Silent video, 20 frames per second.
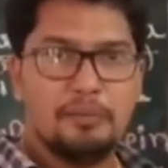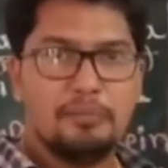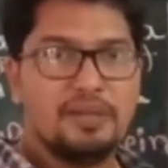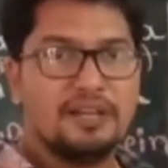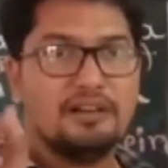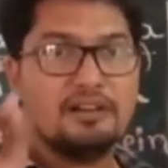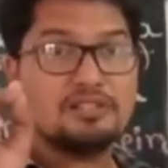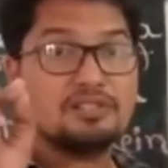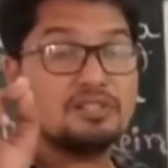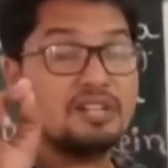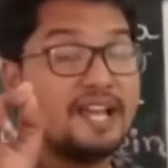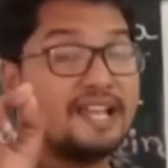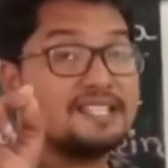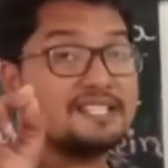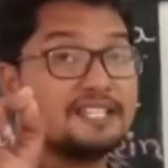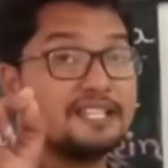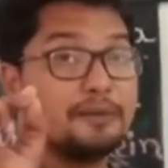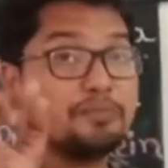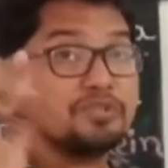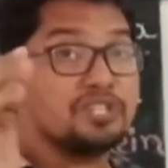because
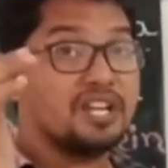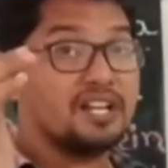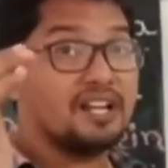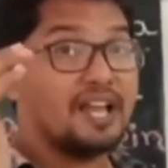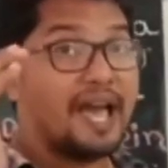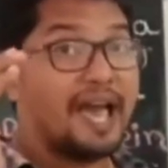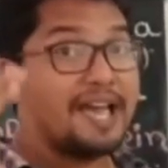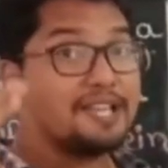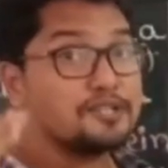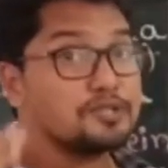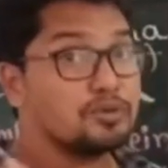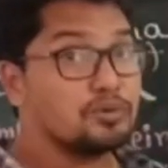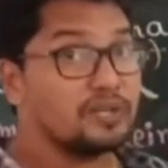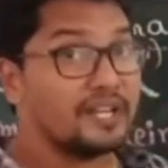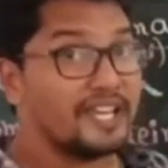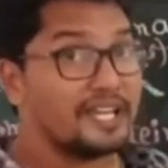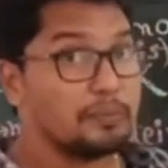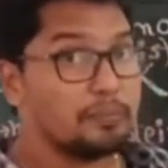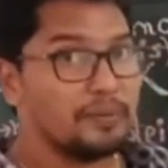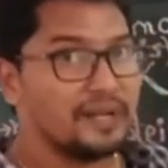transcription has to
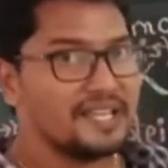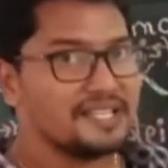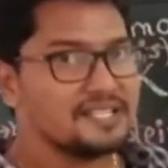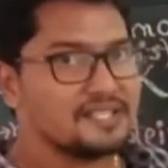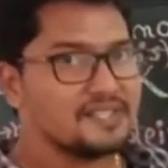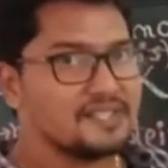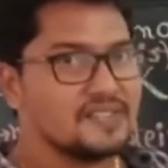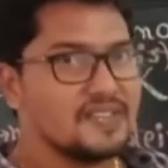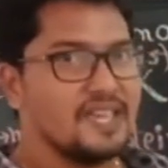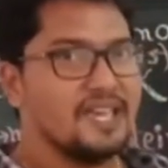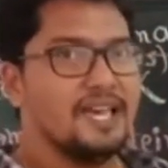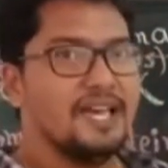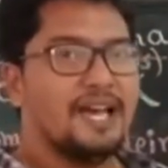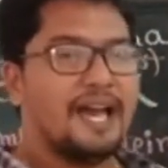take place.